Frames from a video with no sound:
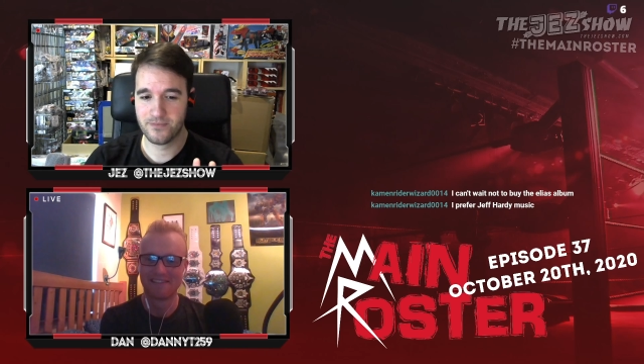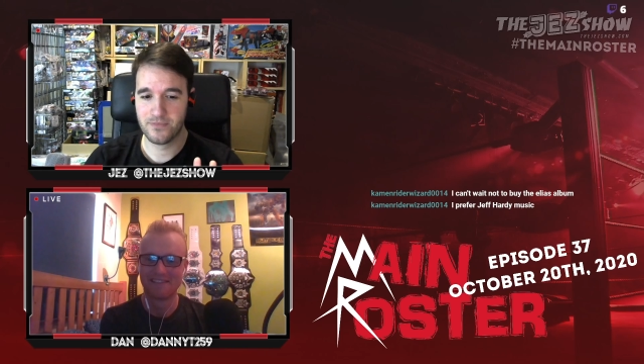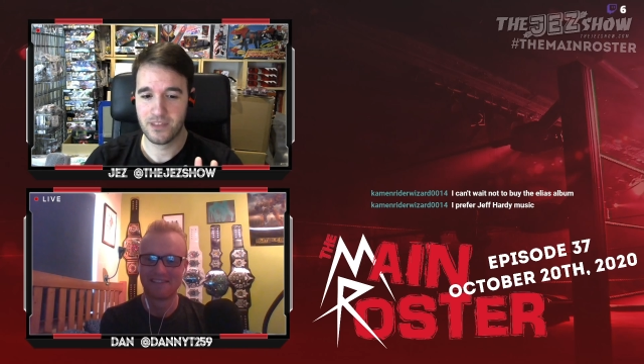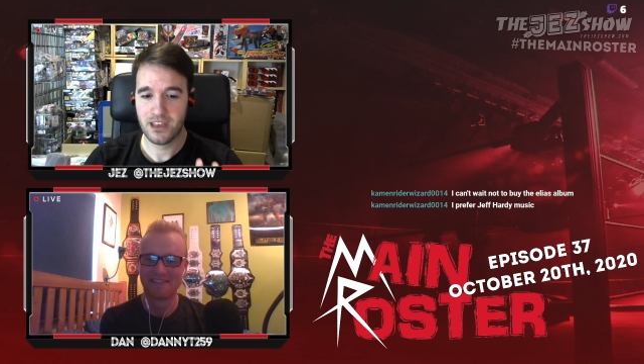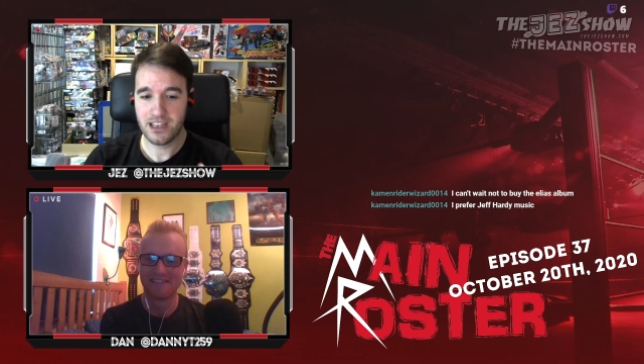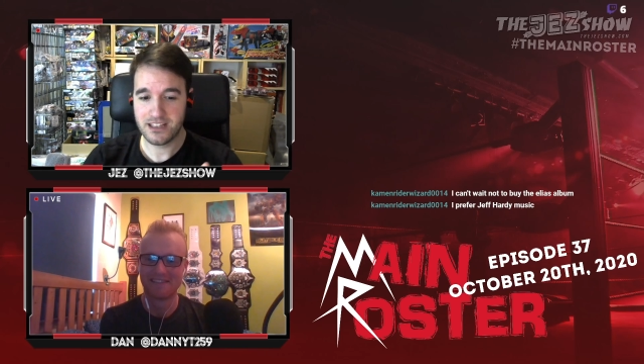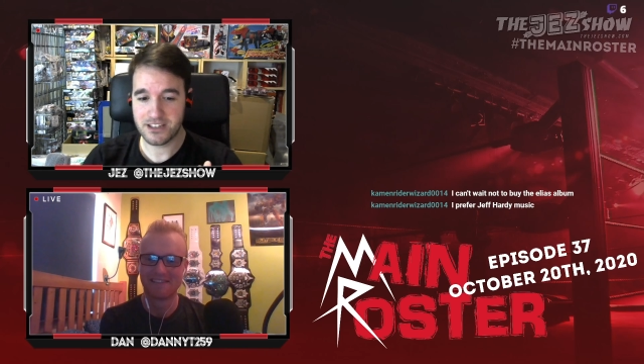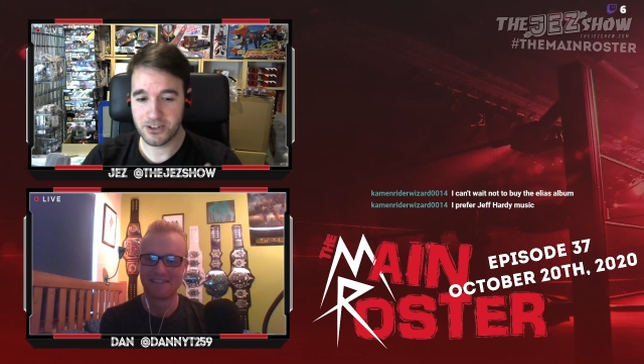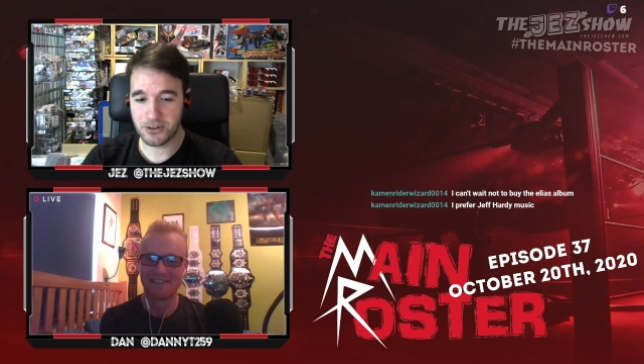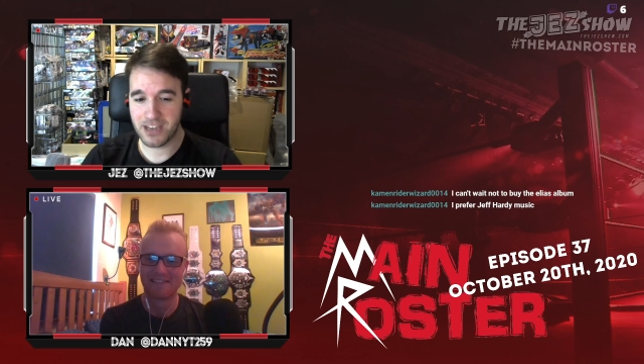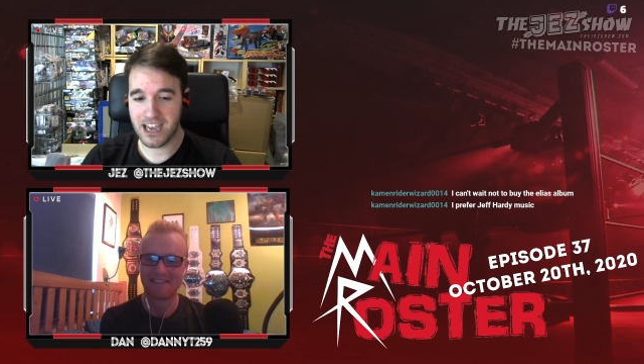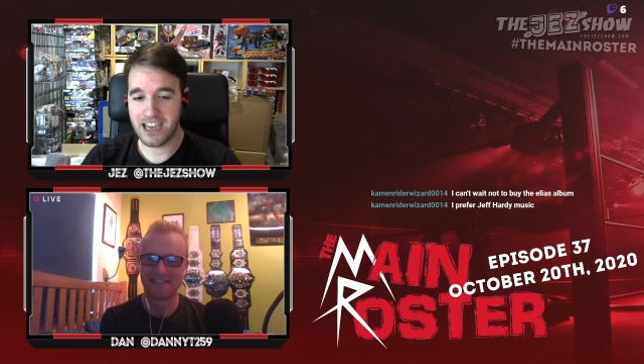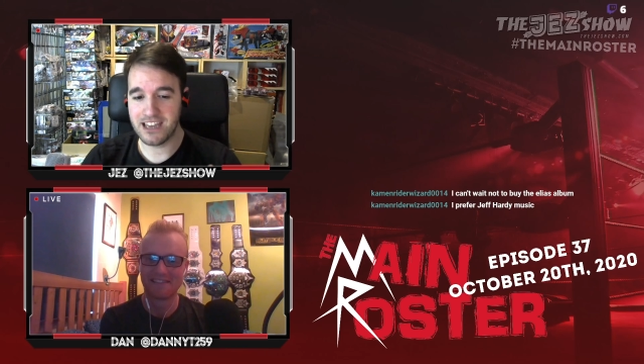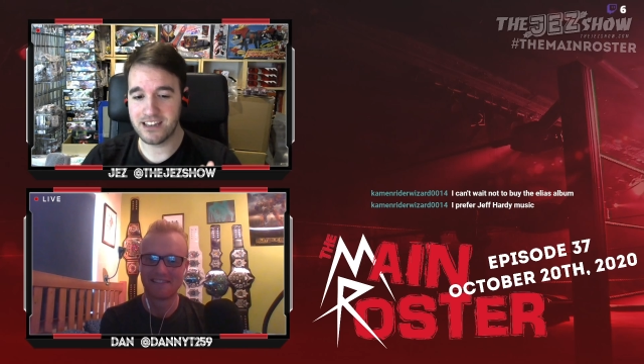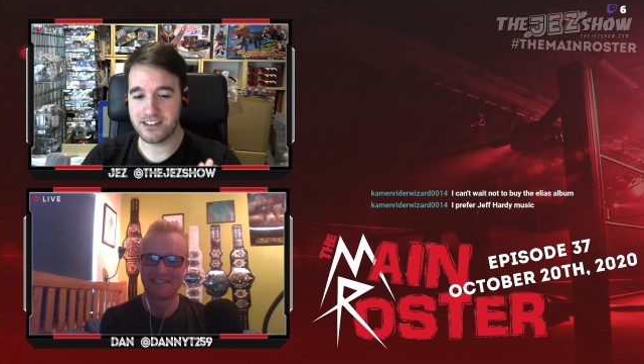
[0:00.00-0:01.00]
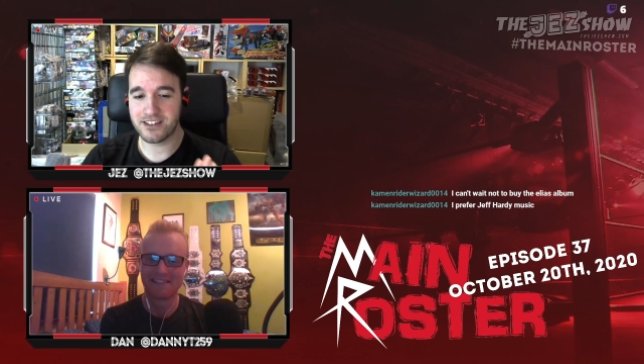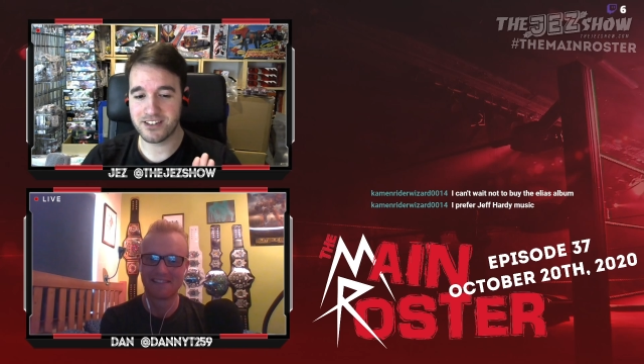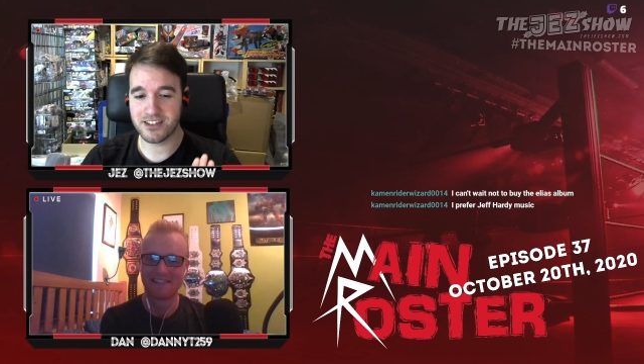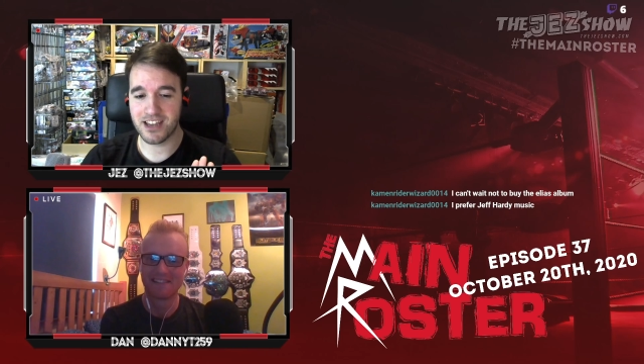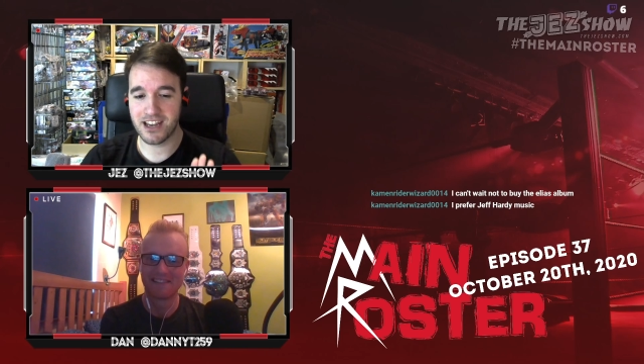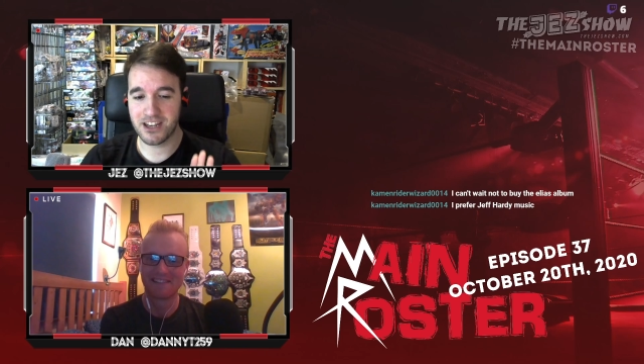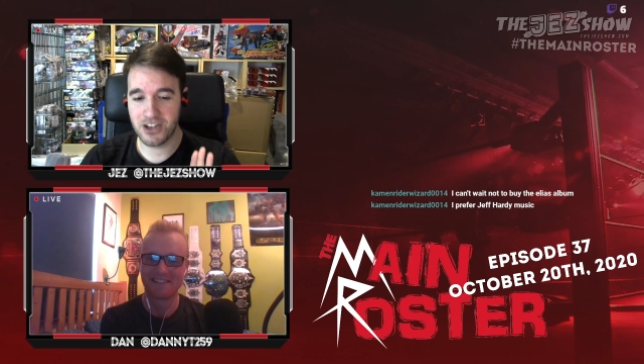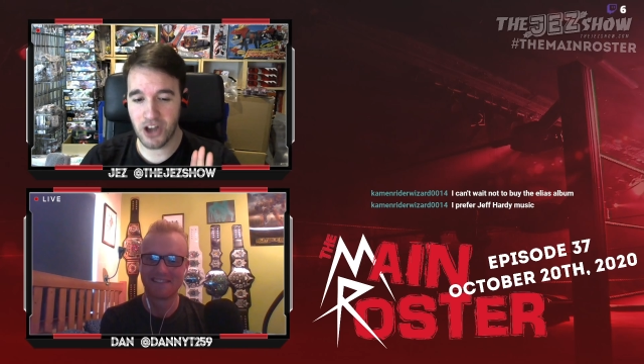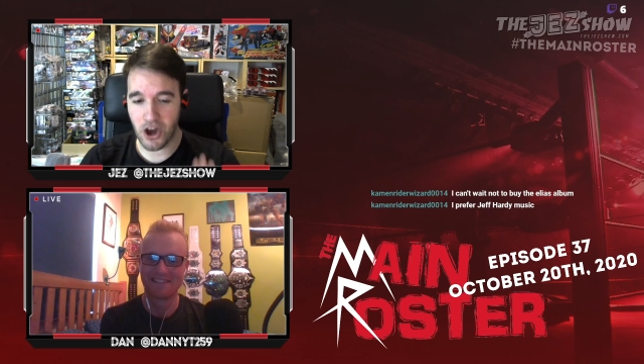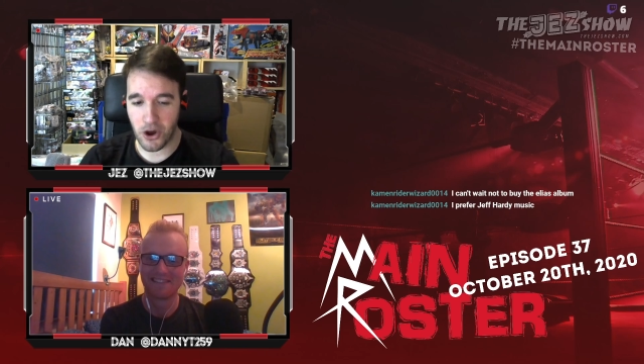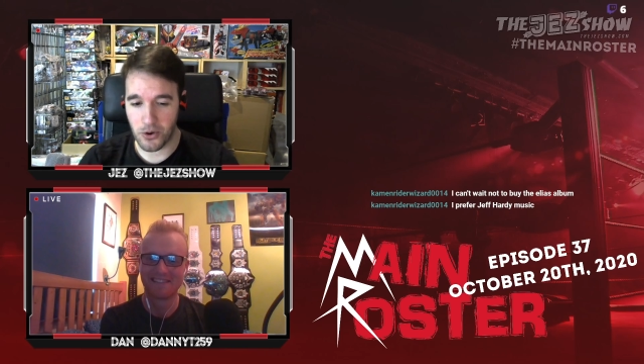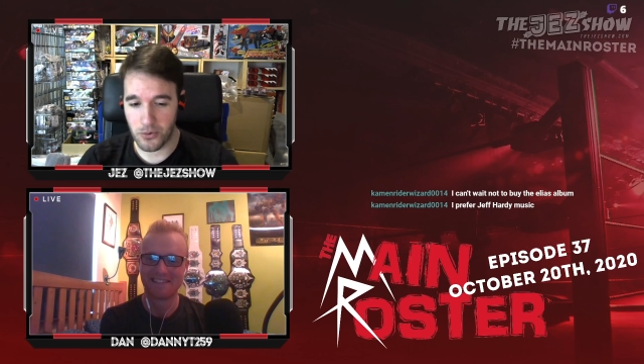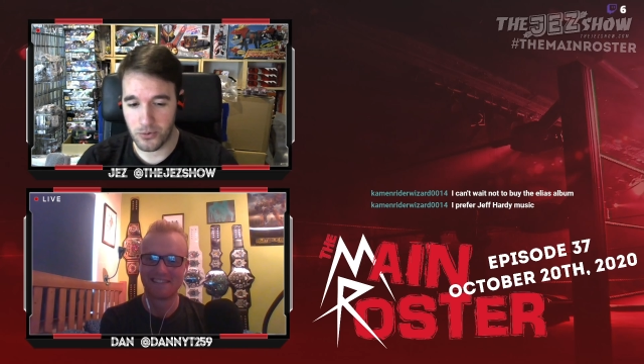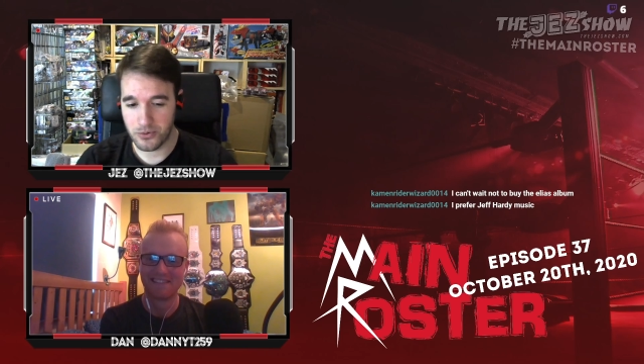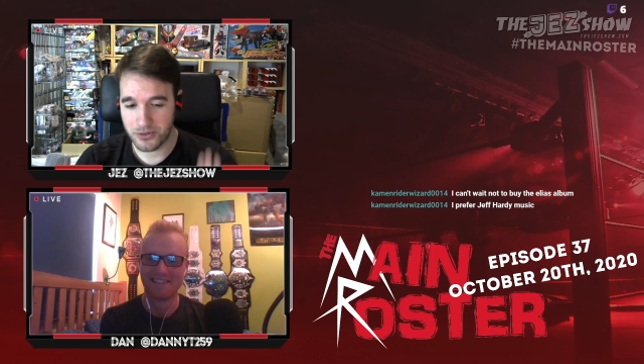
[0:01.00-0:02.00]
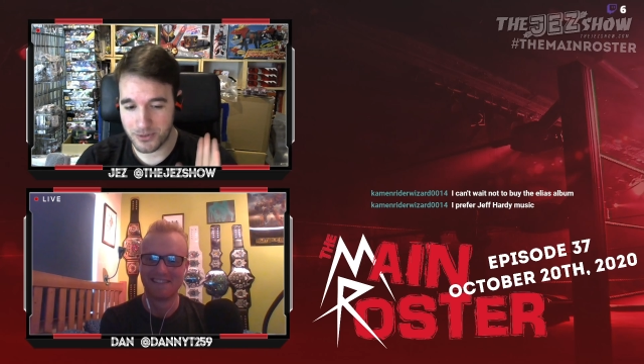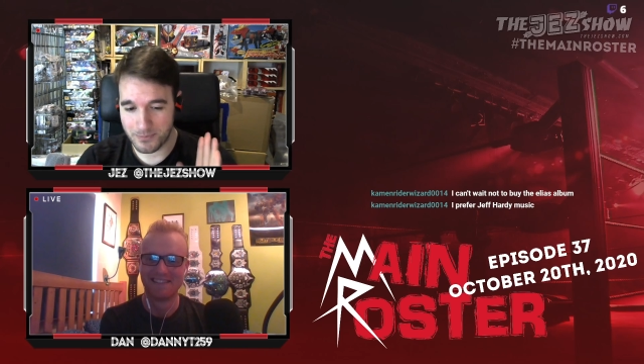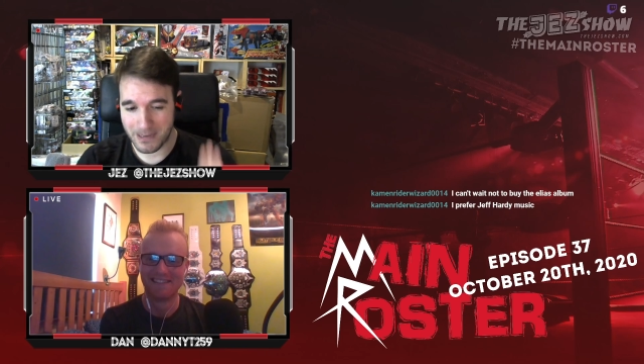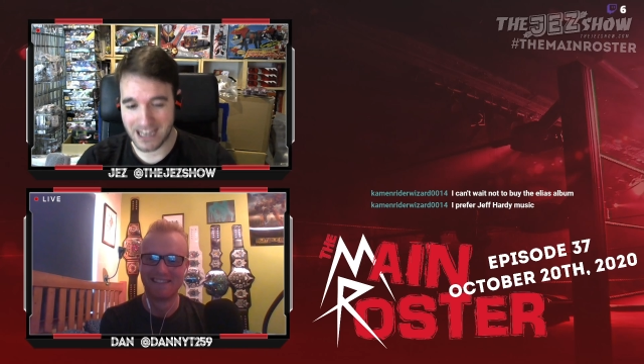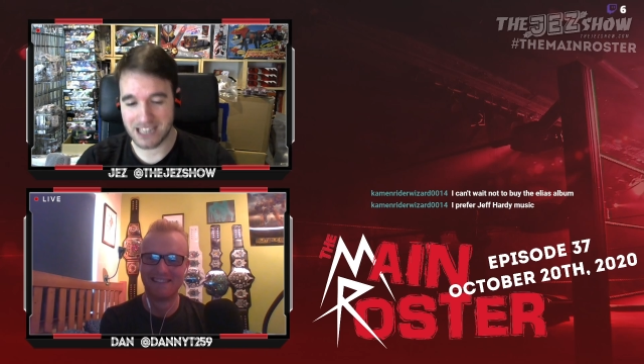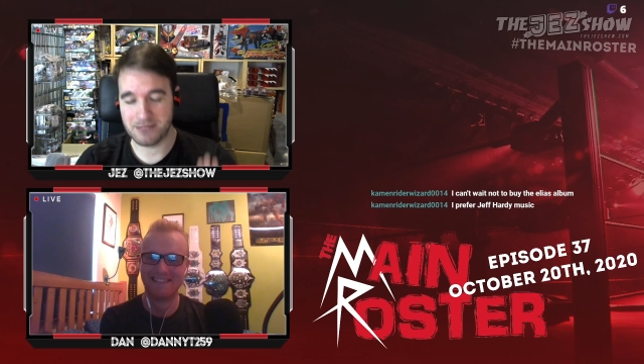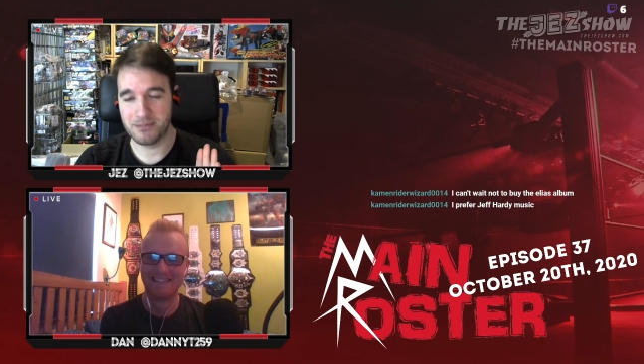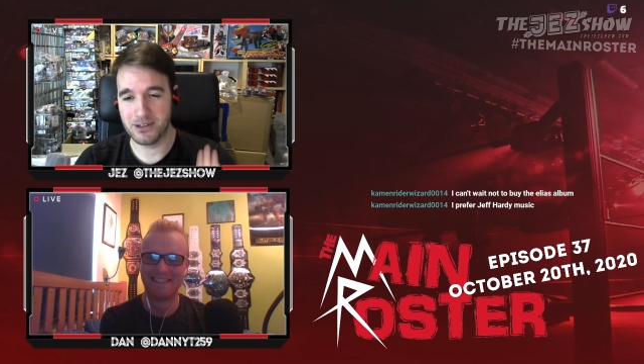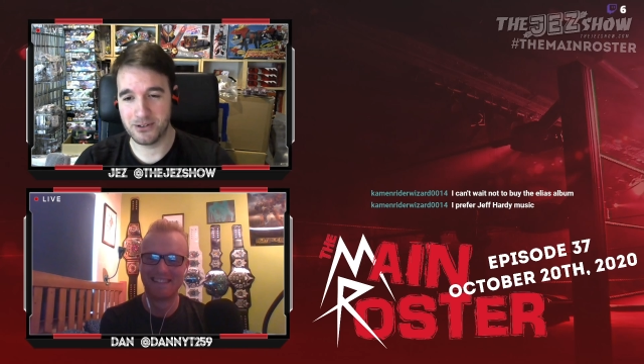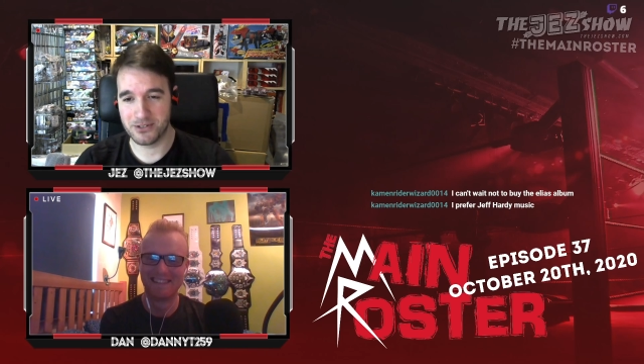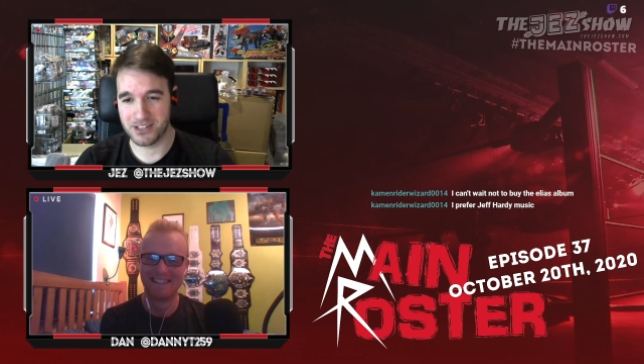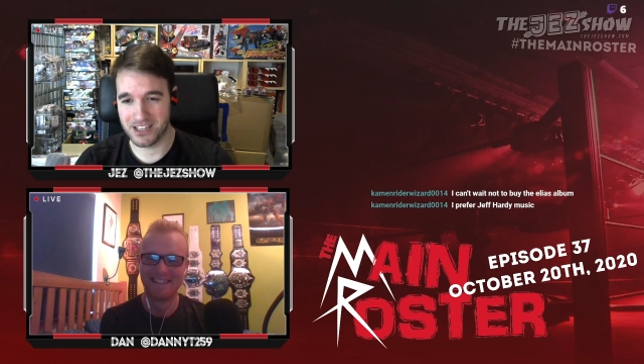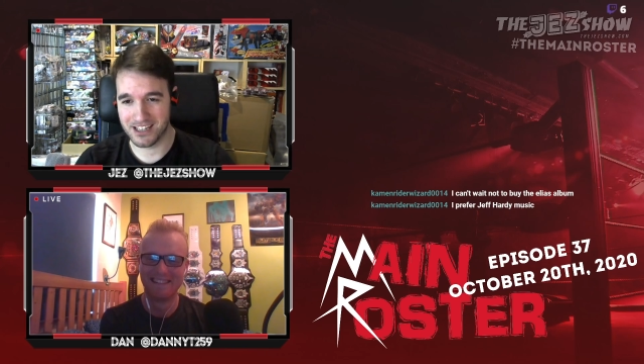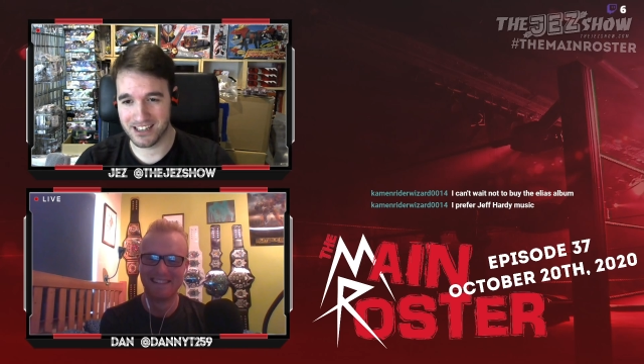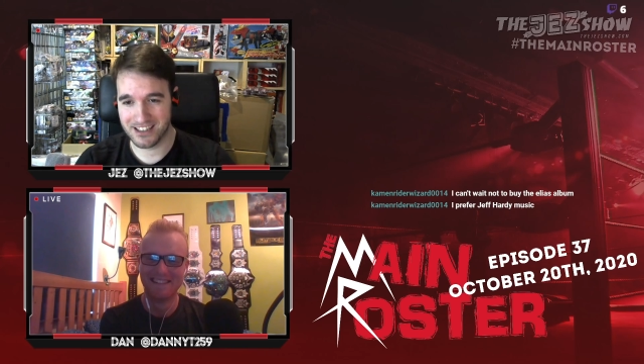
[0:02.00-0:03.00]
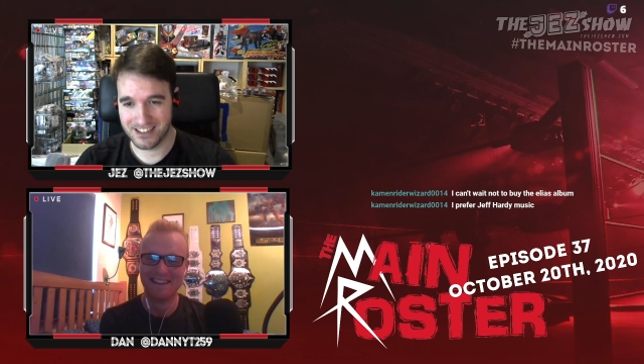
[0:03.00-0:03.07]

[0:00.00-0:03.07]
It's okay to say no to bad music.